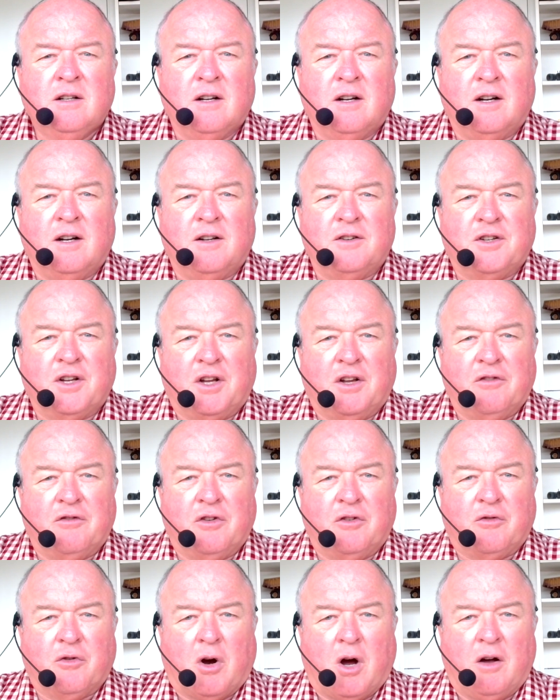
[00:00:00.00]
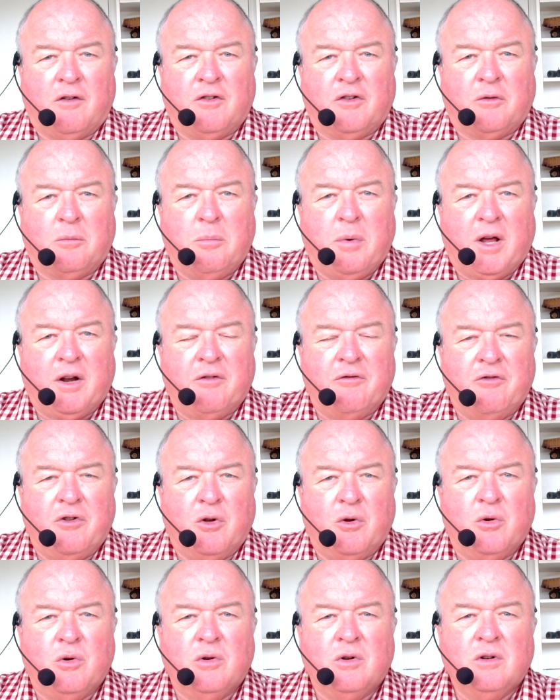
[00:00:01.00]
to give the drivers a better
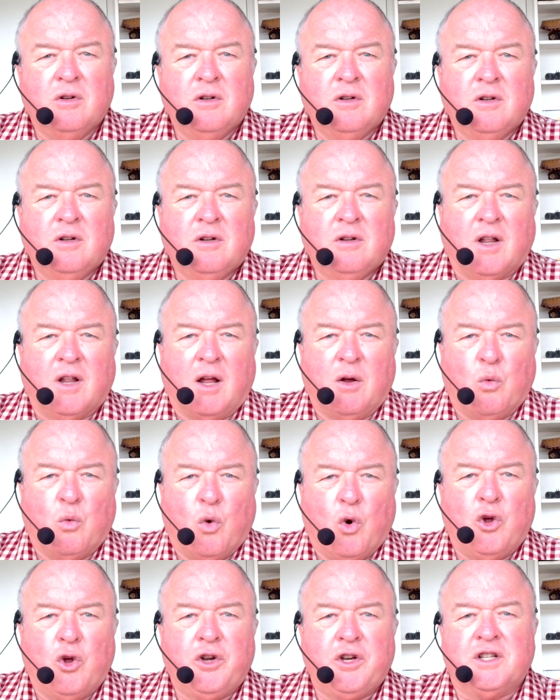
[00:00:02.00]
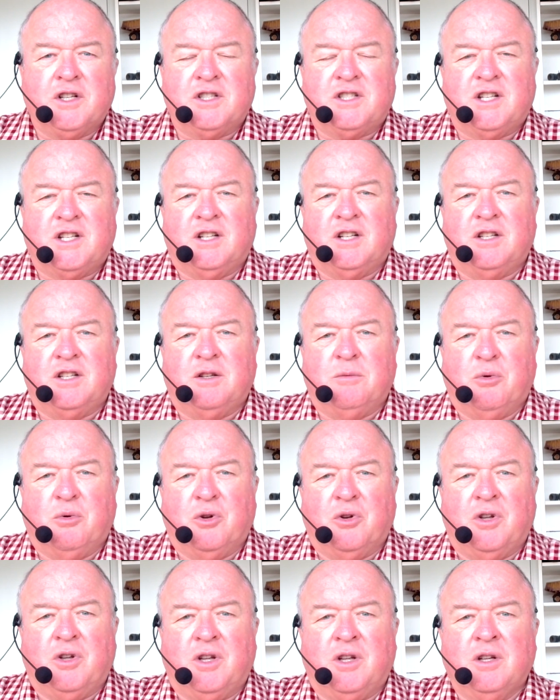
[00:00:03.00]
view, they weren't considered to
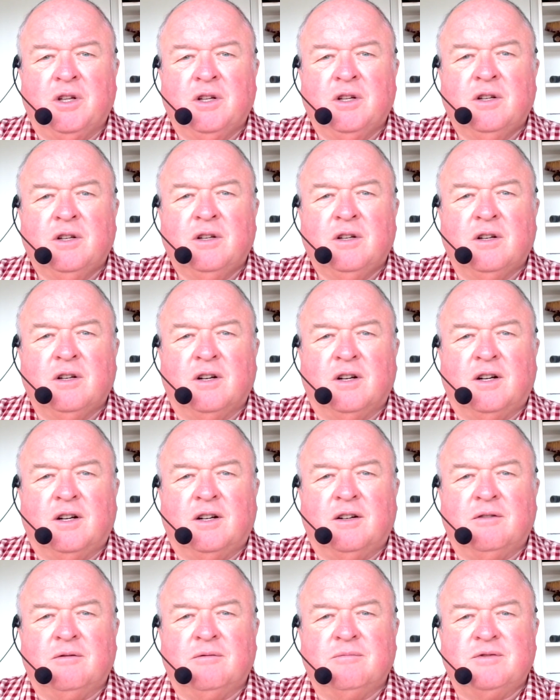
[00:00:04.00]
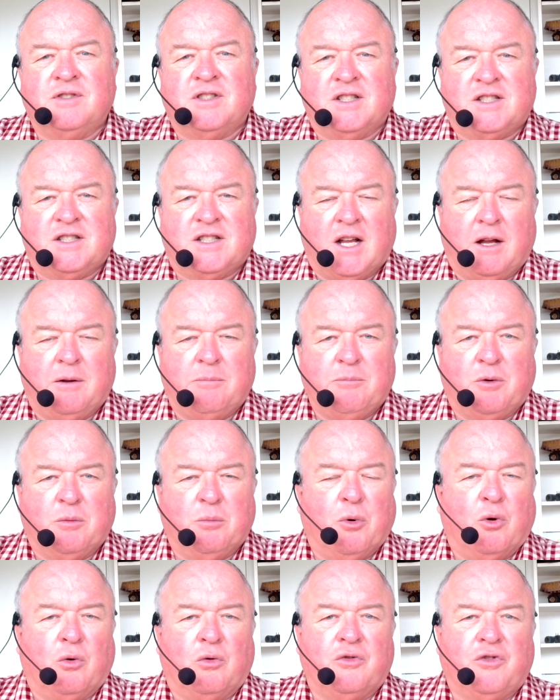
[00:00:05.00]
be
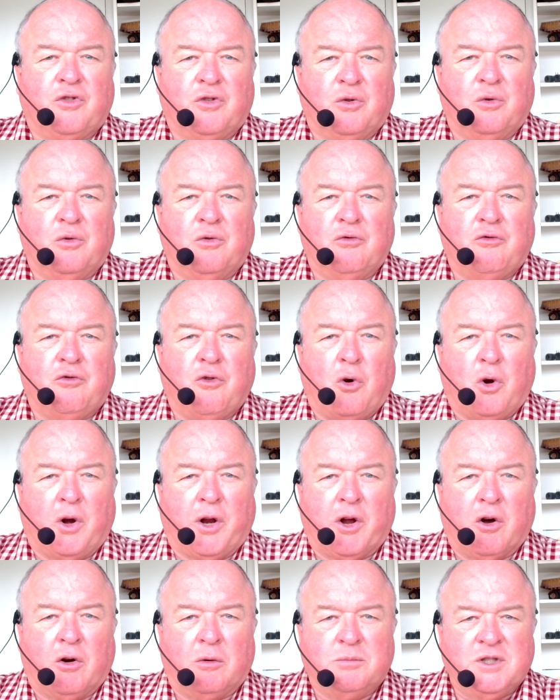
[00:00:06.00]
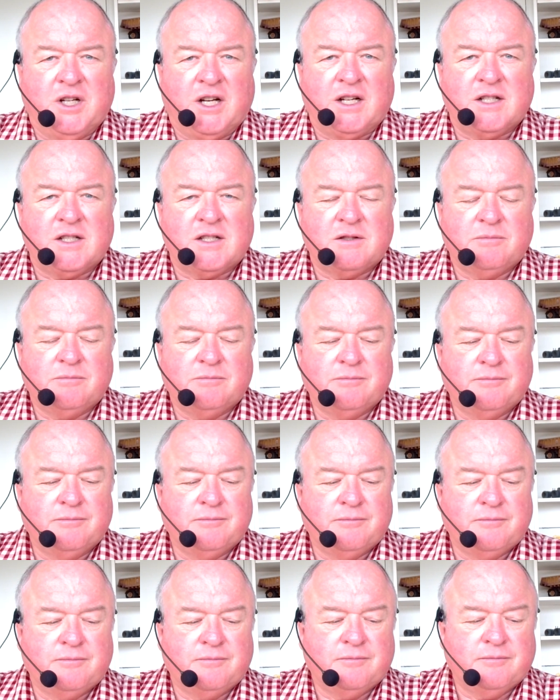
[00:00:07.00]
susceptible to falling objects.
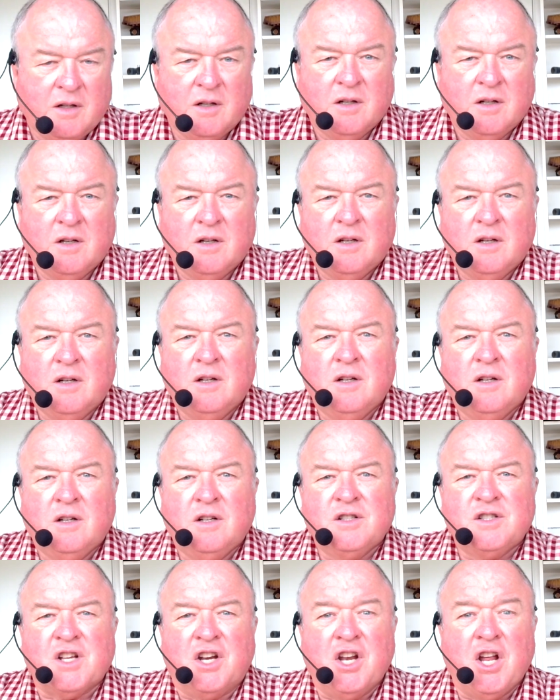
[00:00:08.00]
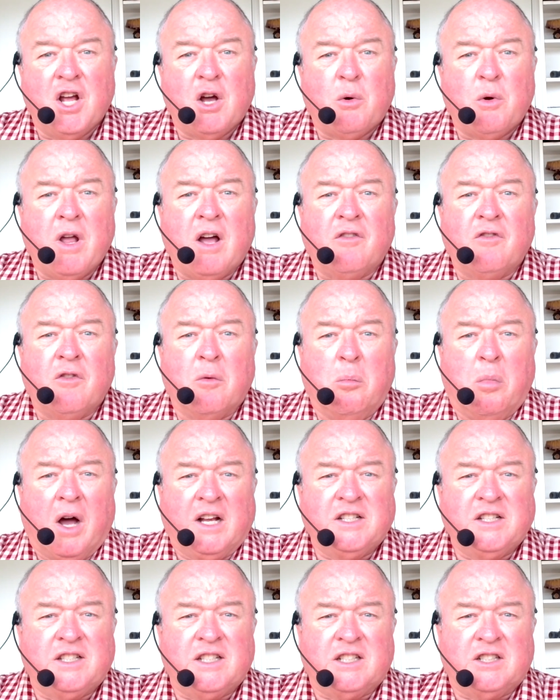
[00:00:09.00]
So now we have the
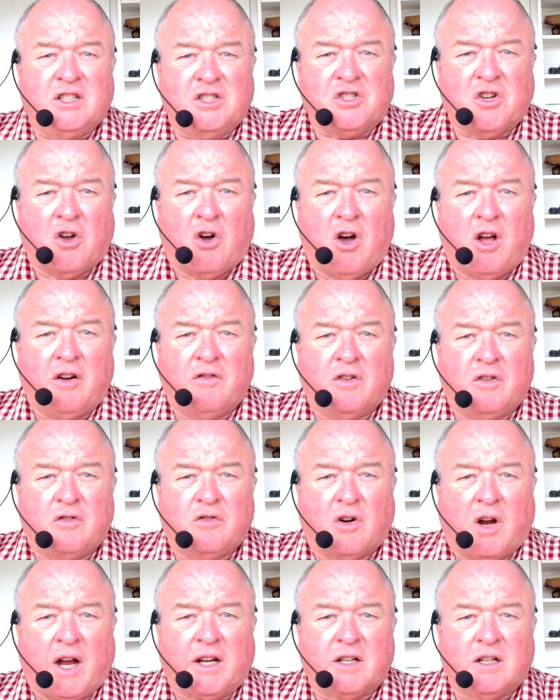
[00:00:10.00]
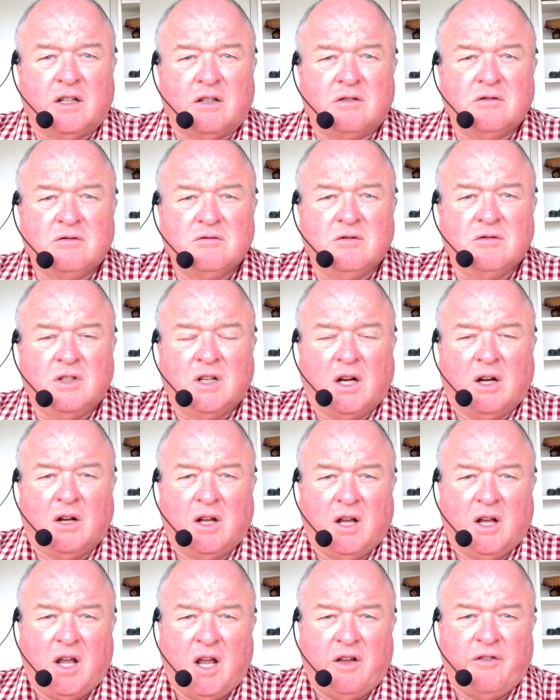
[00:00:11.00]
basic design of the tractor. We know
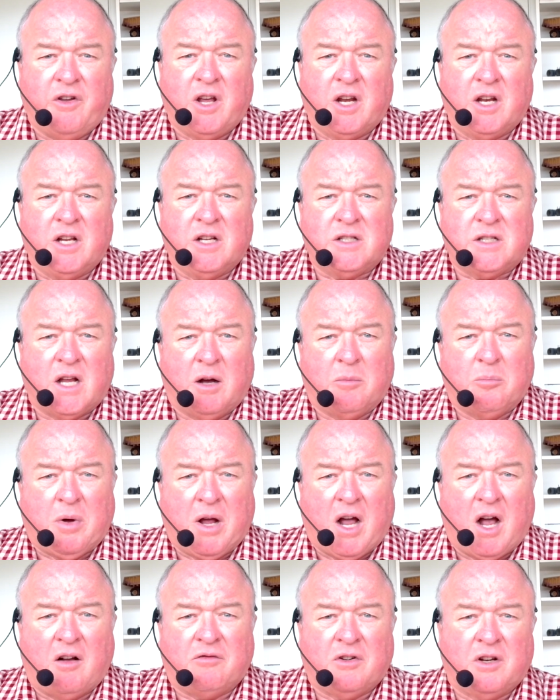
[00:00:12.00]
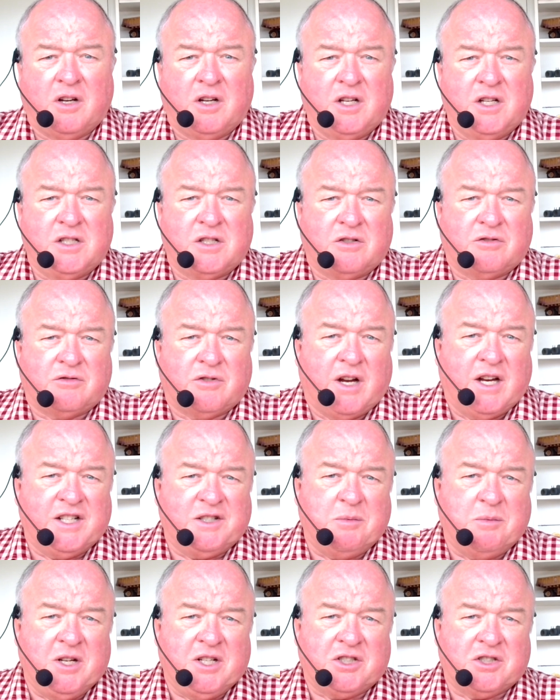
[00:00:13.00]
how heavy it is, how powerful it is, the
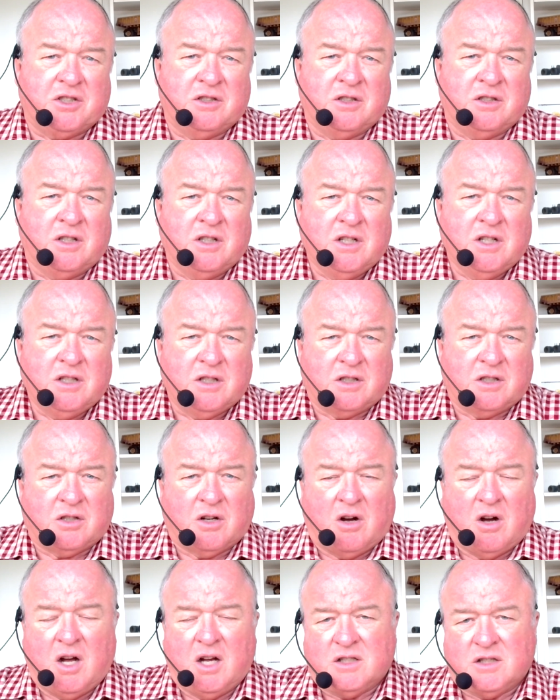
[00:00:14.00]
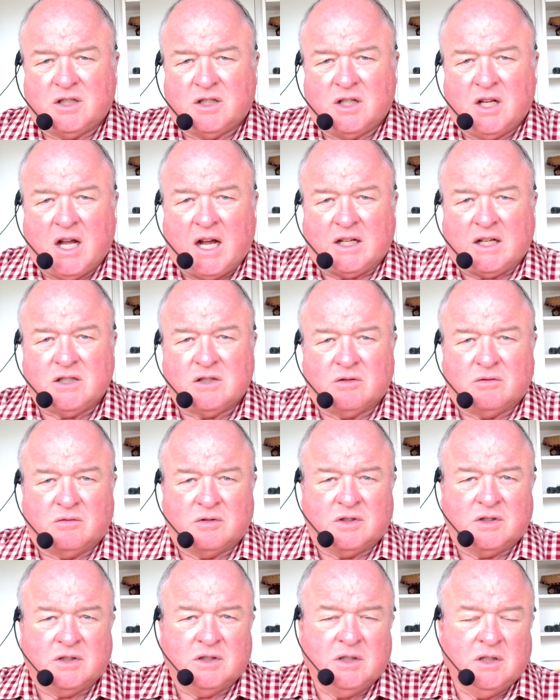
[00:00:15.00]
transmission, the tyres, the
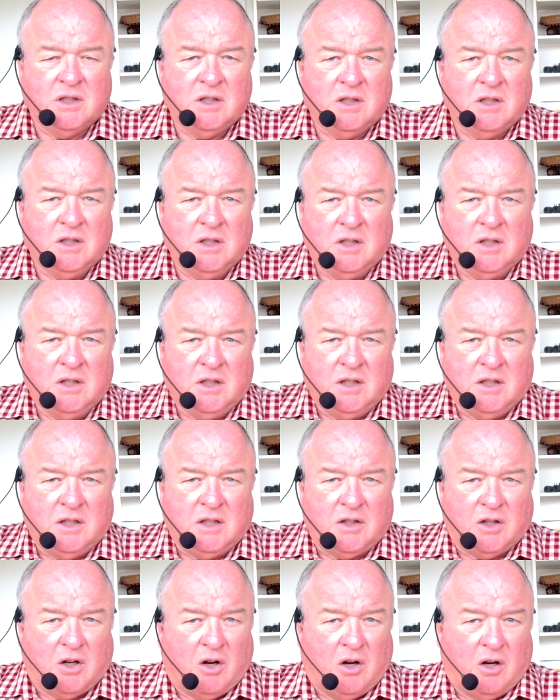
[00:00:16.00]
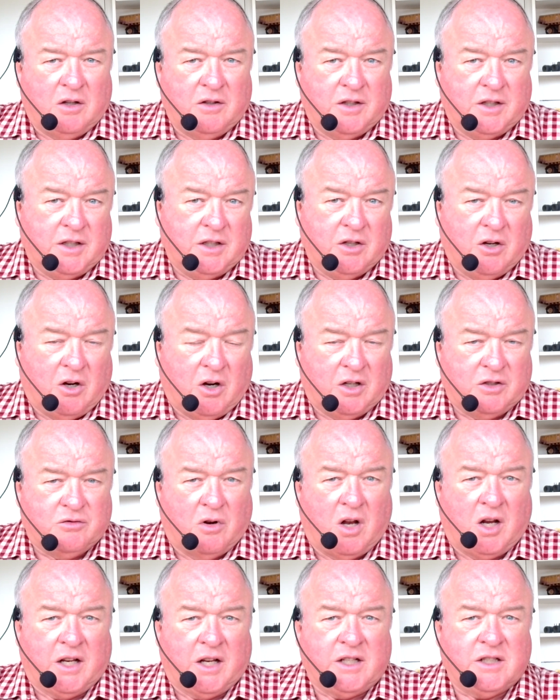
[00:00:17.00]
axles, the
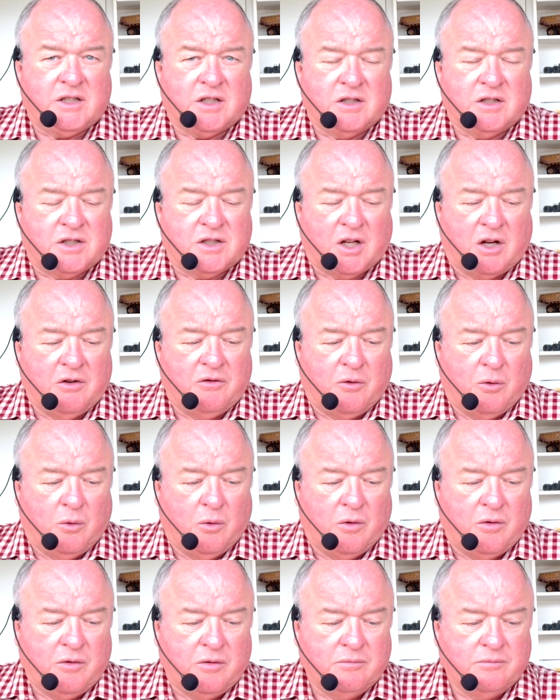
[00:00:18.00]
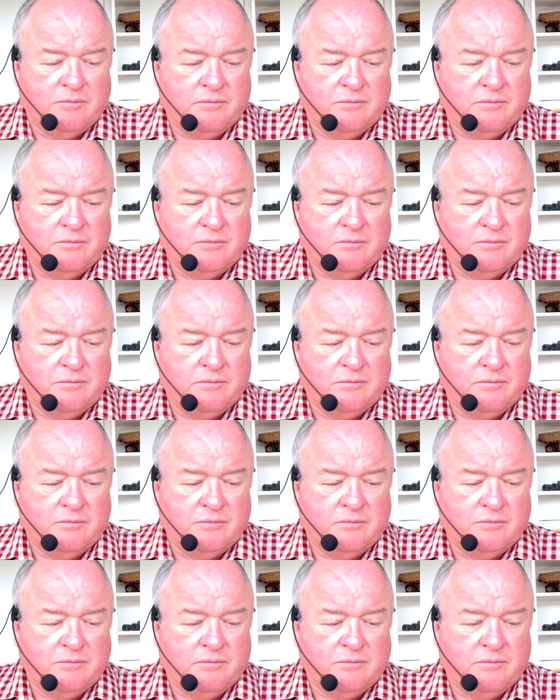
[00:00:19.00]
hydraulics and so forth.